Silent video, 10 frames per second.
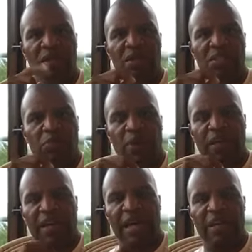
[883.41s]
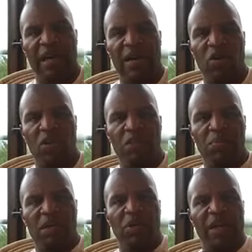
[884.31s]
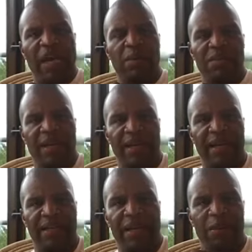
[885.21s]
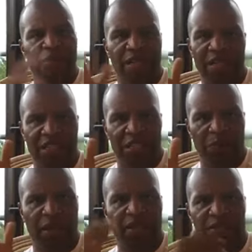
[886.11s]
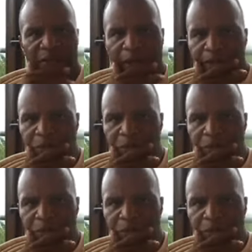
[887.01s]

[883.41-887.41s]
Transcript: Sabrina, how do you order the book? Go to Amazon.com is the easiest place, all right?